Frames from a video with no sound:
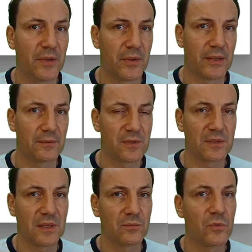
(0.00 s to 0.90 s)
address
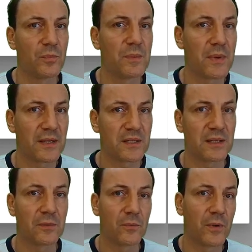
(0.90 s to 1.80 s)
that would be
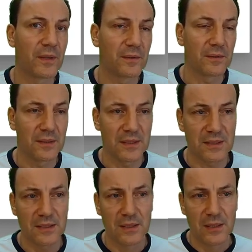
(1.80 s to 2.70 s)
matching with
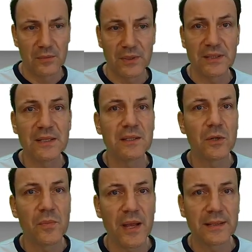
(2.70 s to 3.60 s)
these
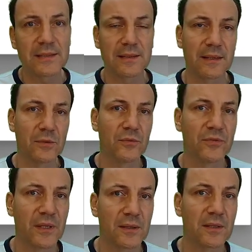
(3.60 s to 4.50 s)
domains that I
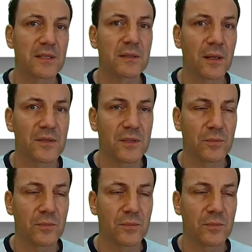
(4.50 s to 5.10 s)
configured as custom